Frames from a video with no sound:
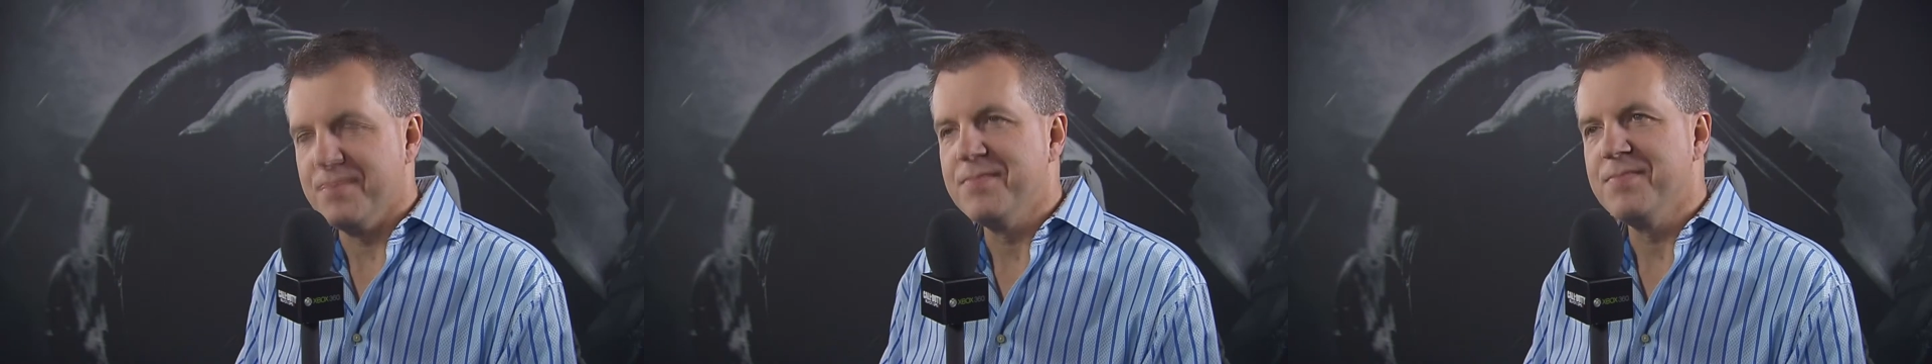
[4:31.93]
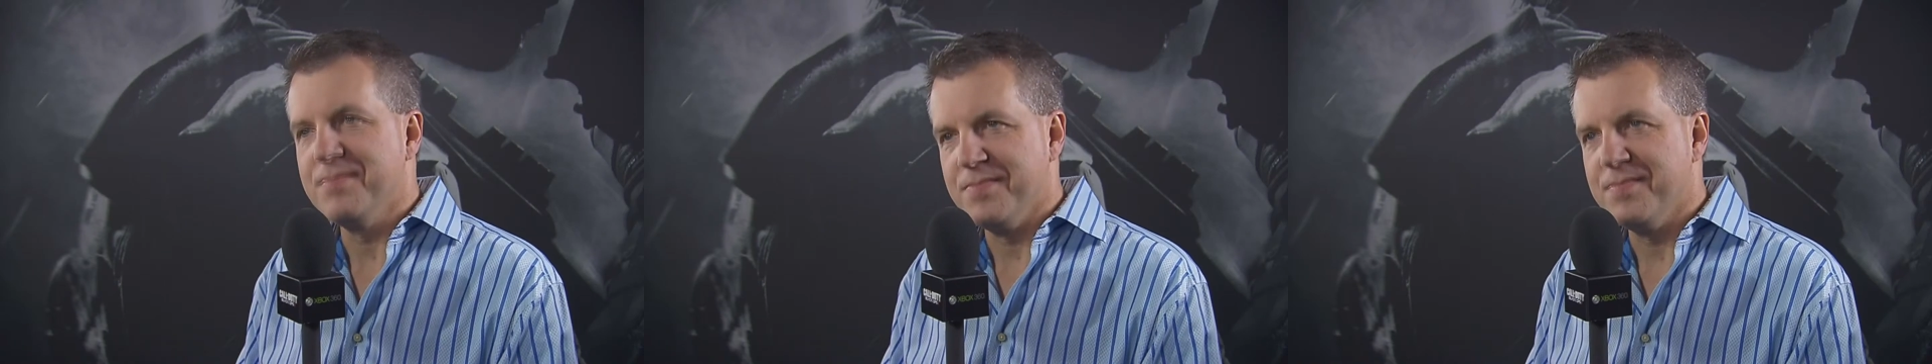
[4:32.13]

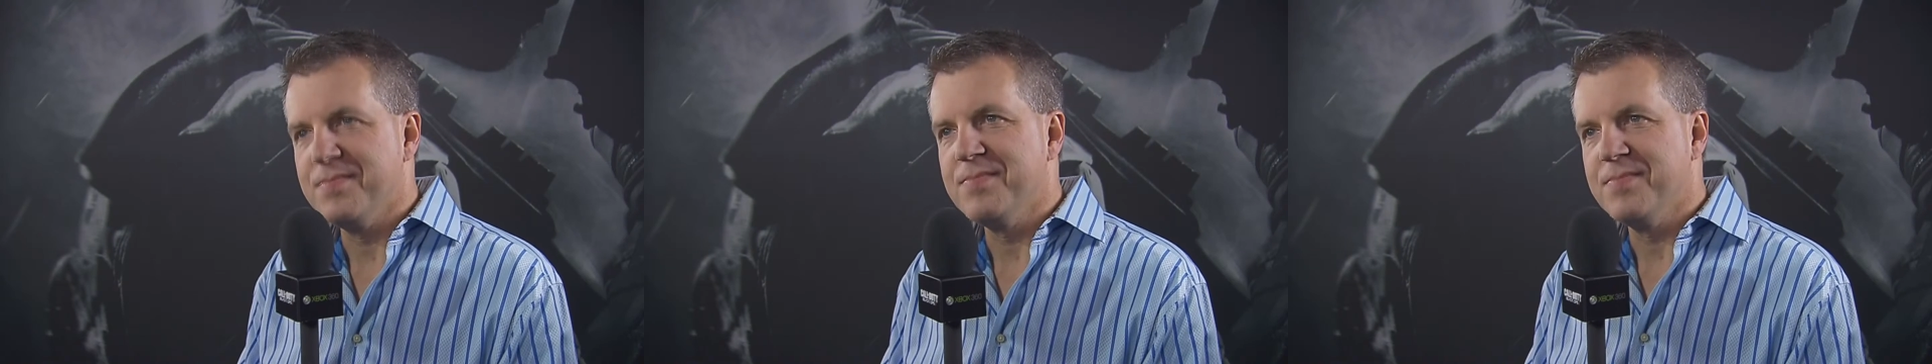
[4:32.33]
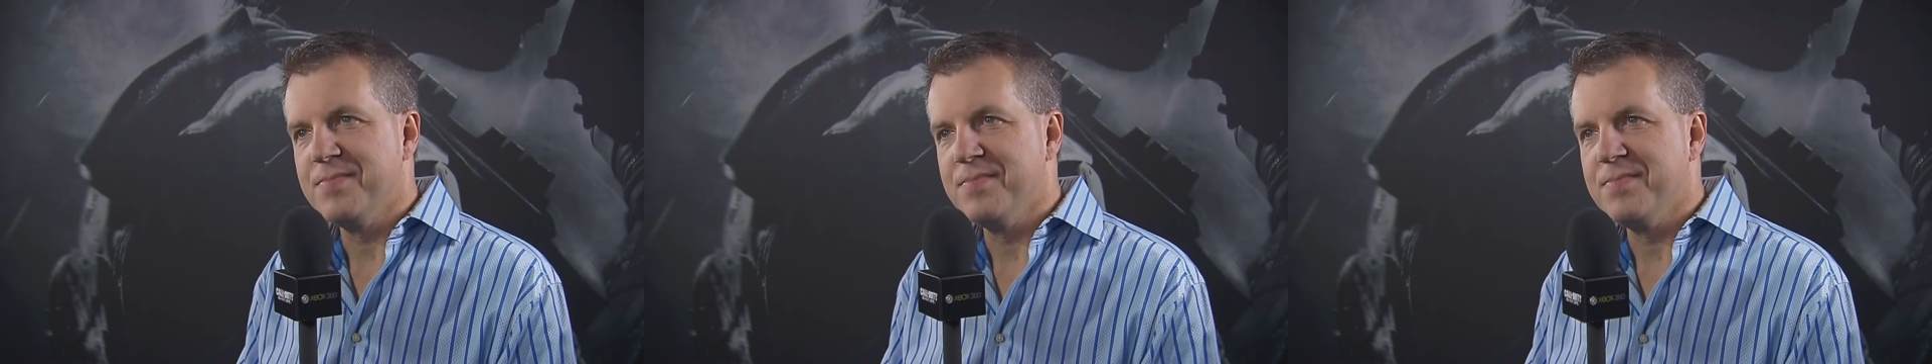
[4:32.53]

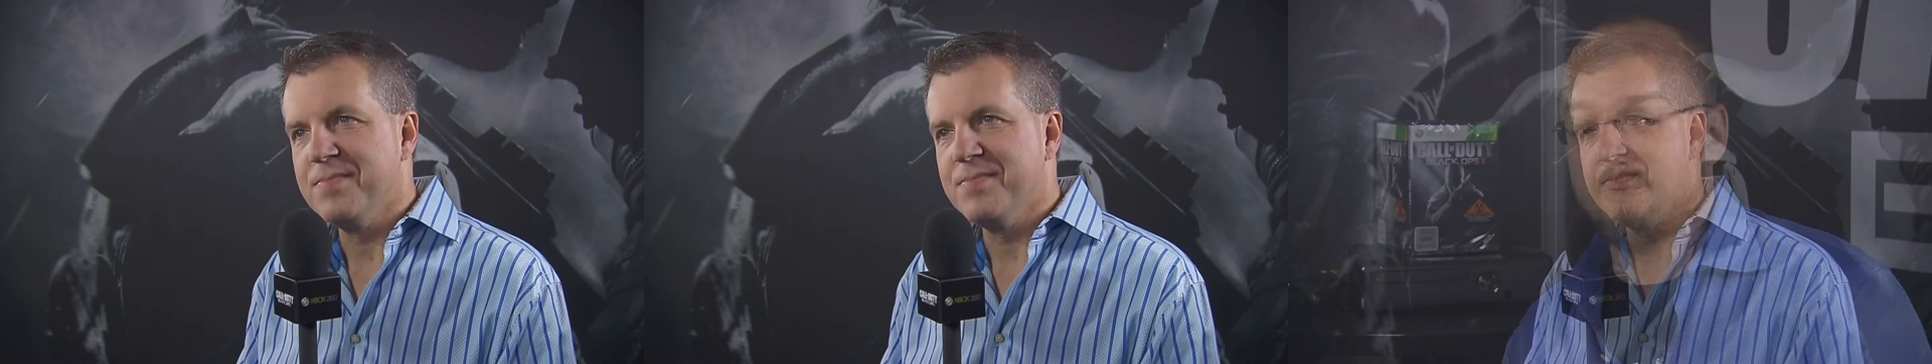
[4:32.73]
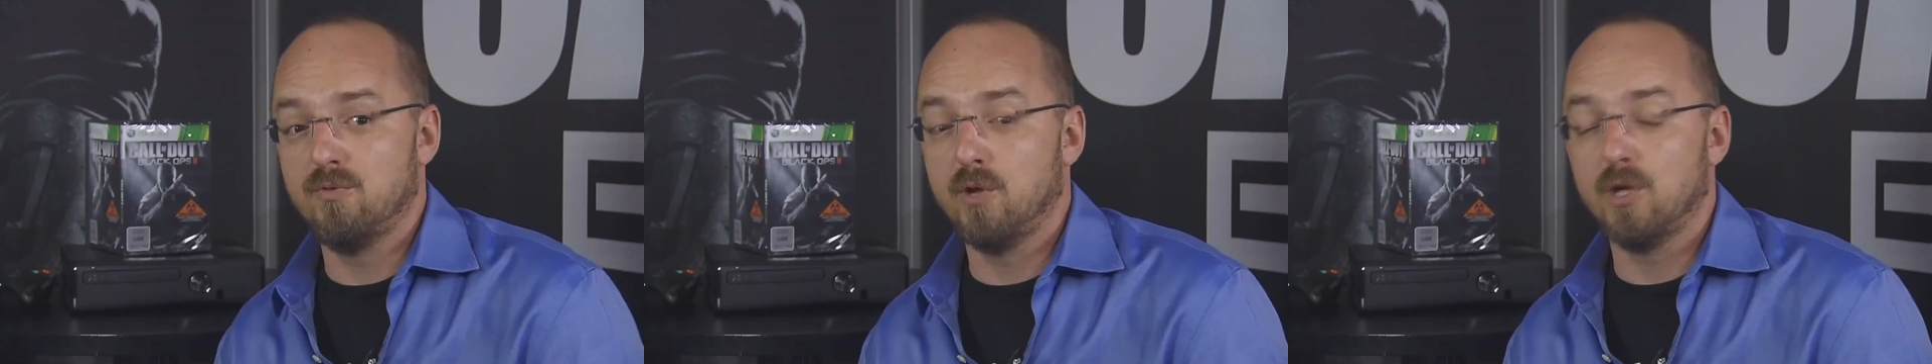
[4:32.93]
codcast them
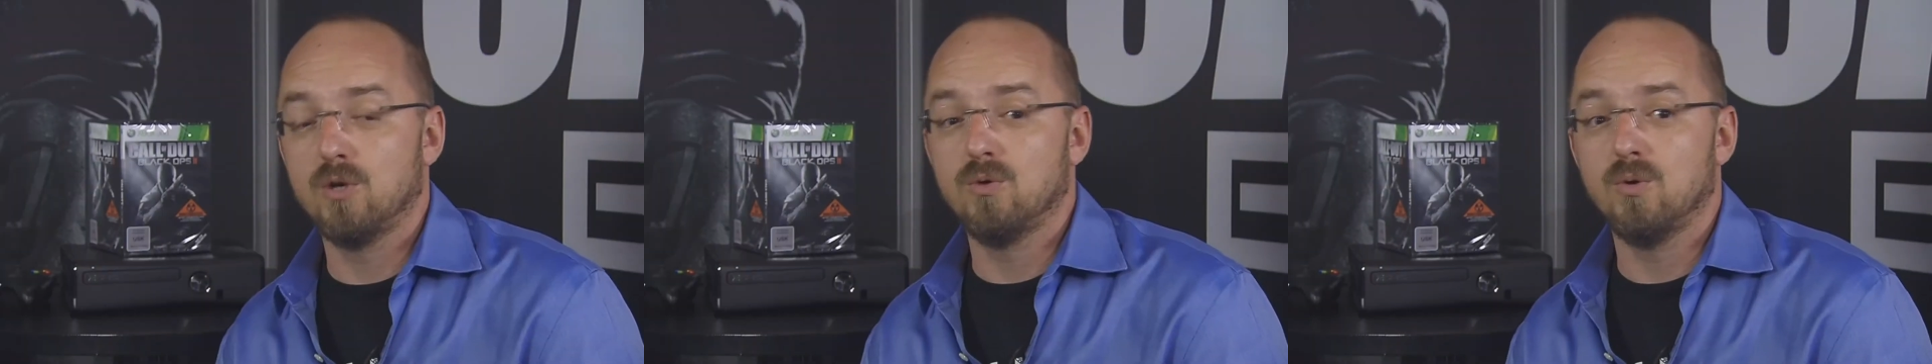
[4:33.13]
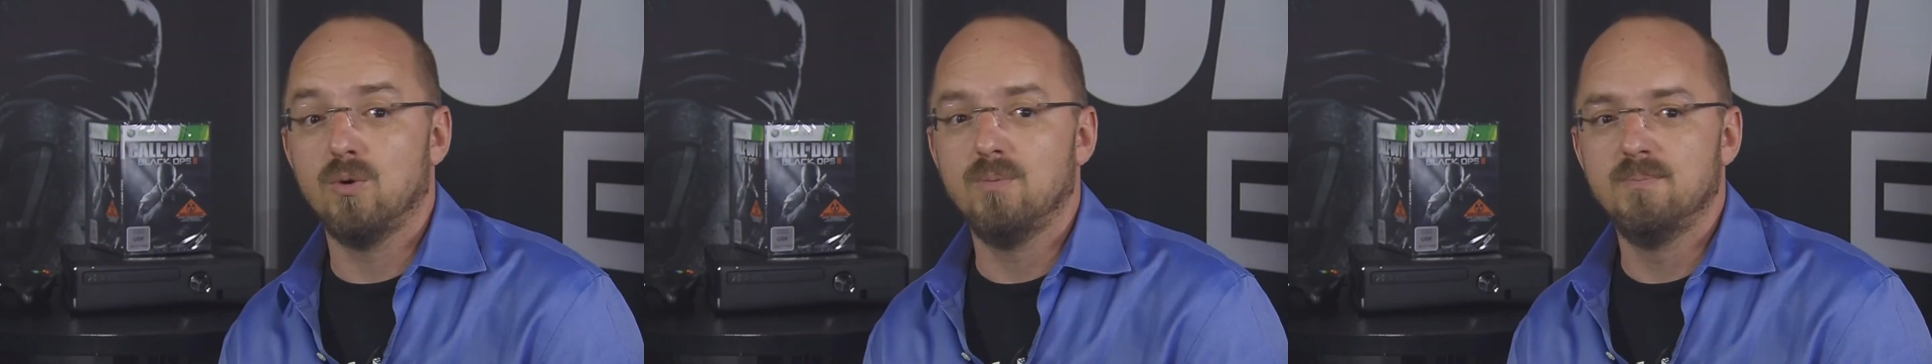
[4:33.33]
later. It's really
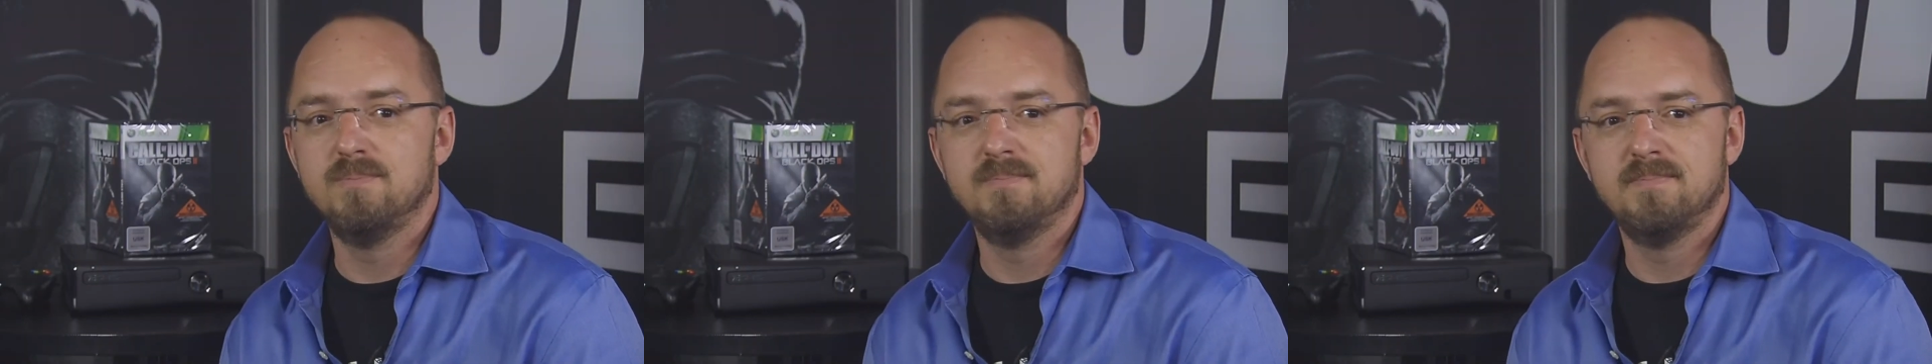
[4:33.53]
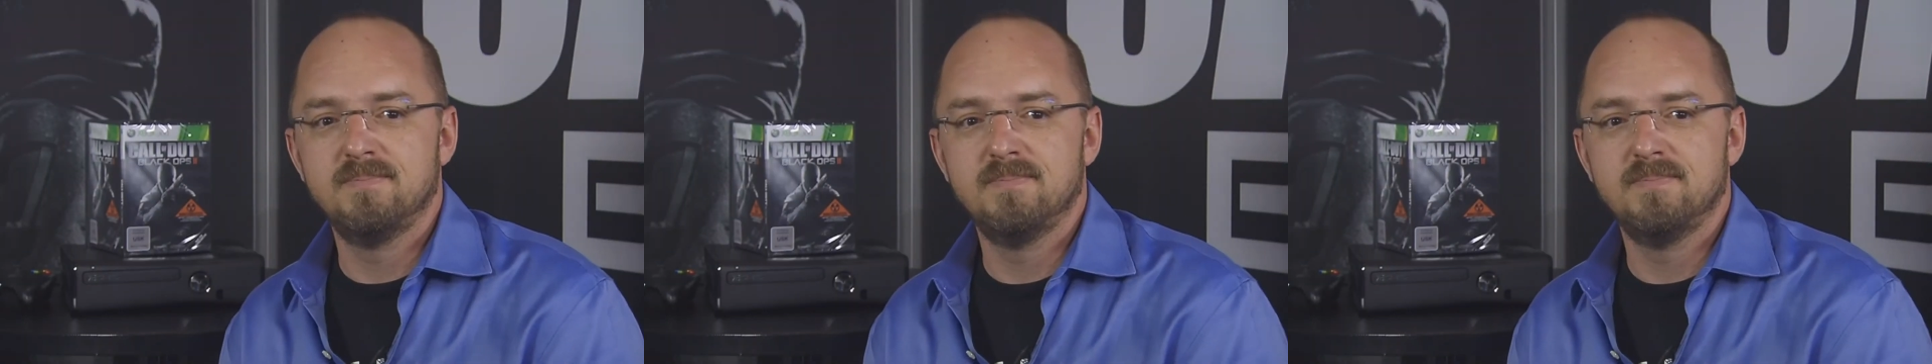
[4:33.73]
cool.